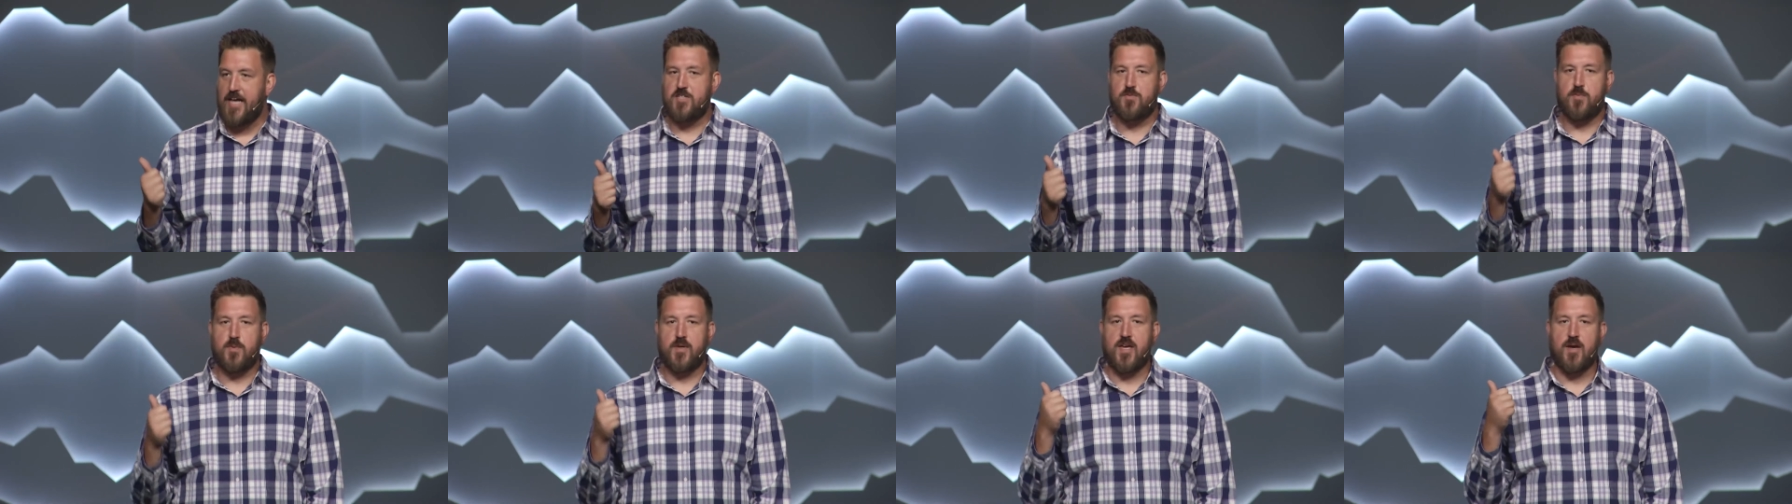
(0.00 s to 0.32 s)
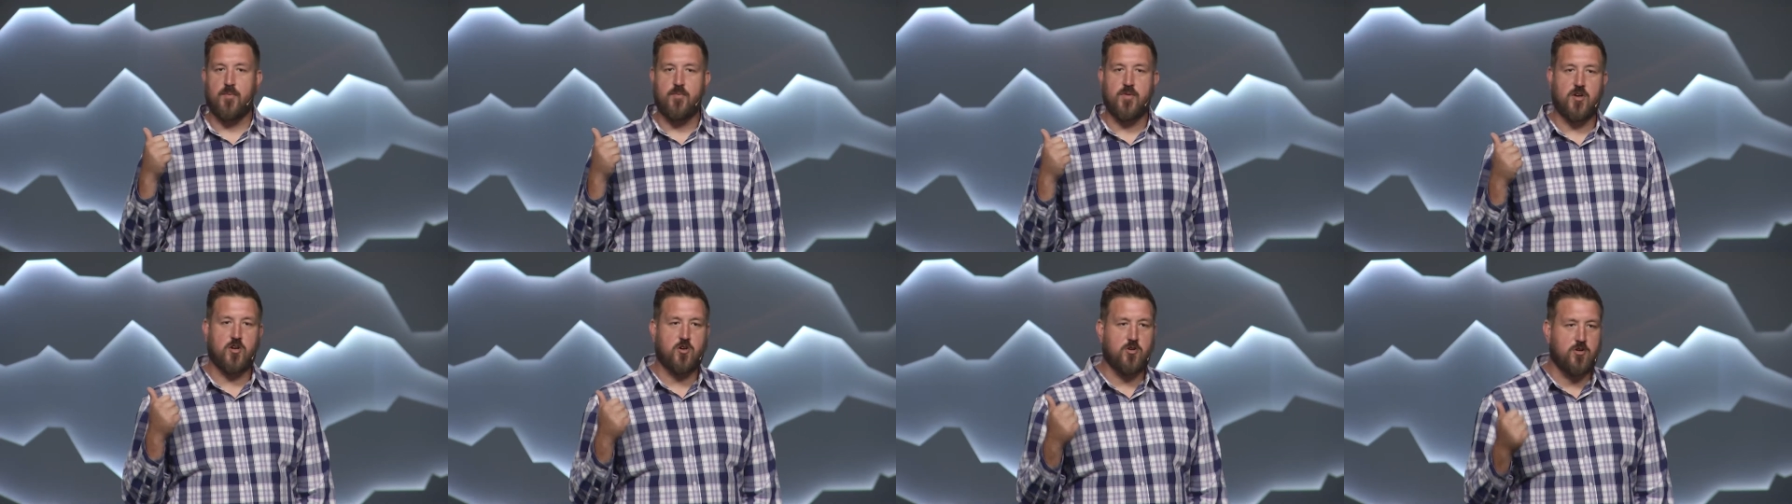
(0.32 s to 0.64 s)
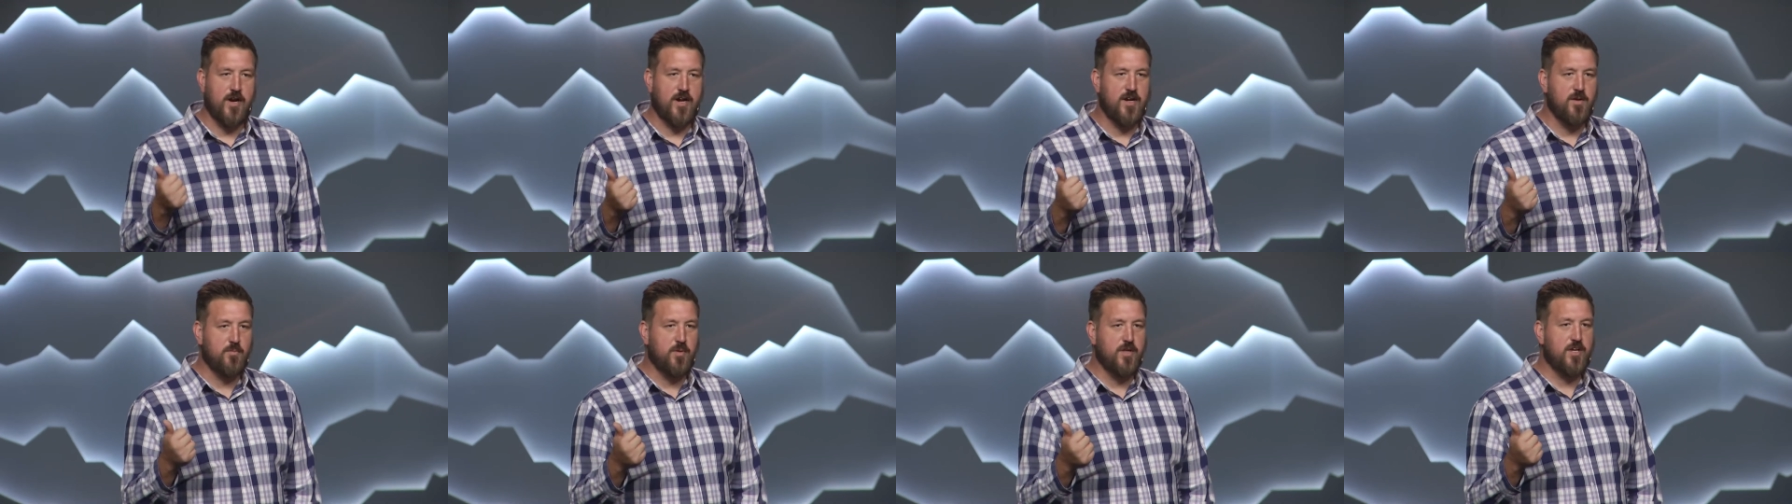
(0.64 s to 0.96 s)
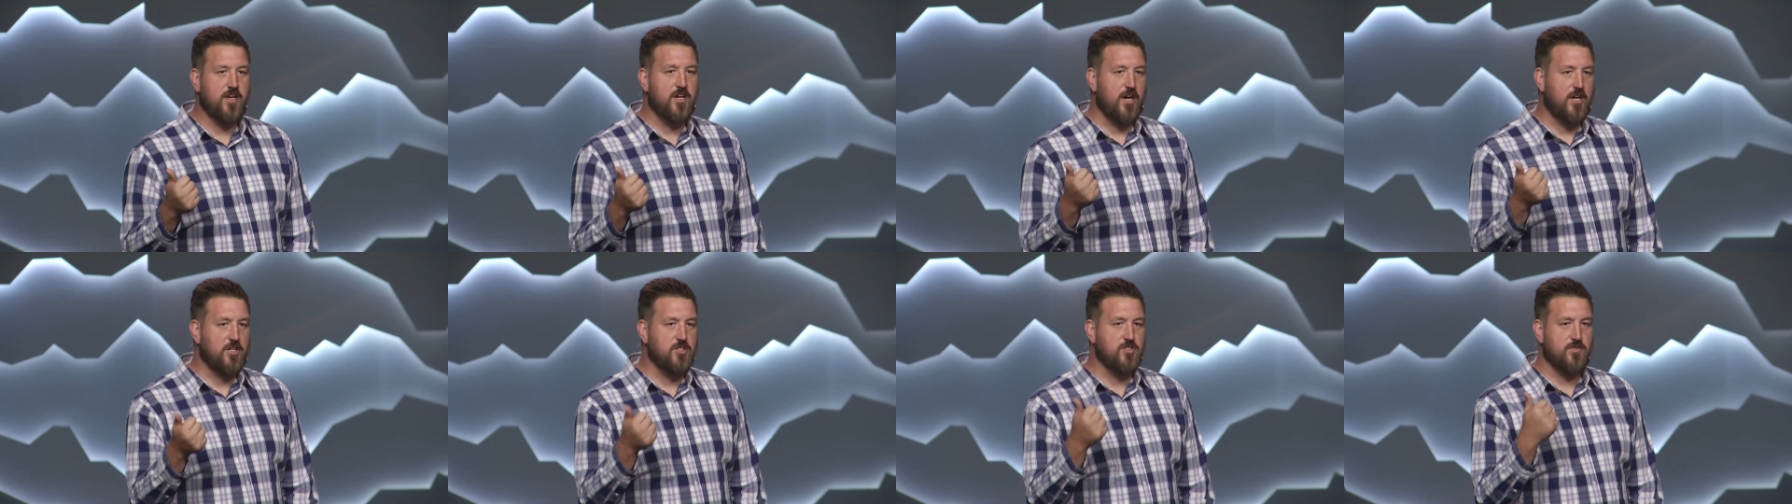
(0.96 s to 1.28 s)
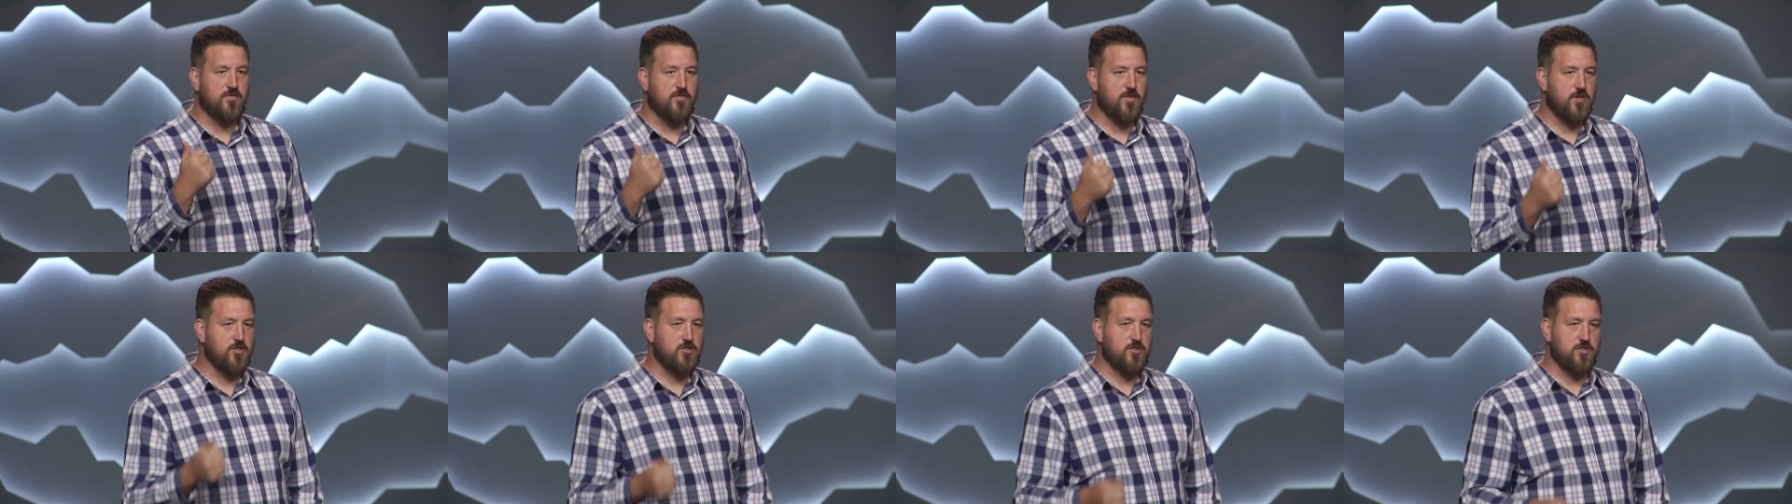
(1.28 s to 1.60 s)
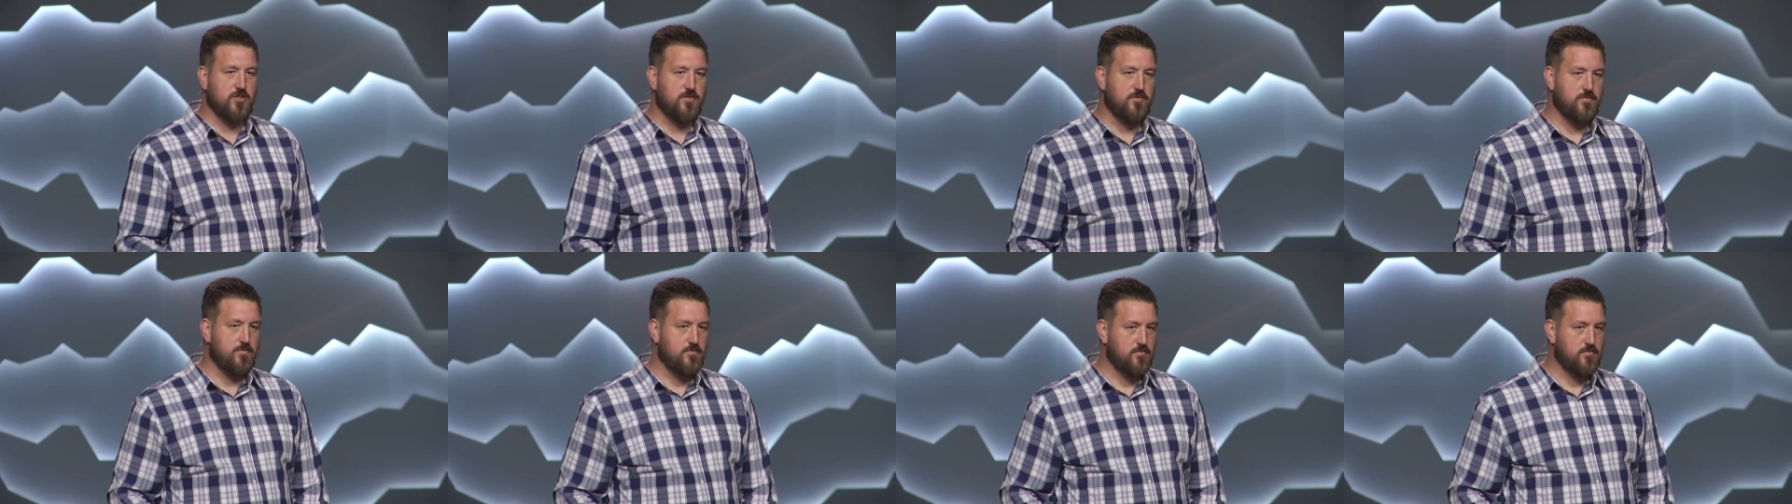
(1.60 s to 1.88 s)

become incredibly controversial.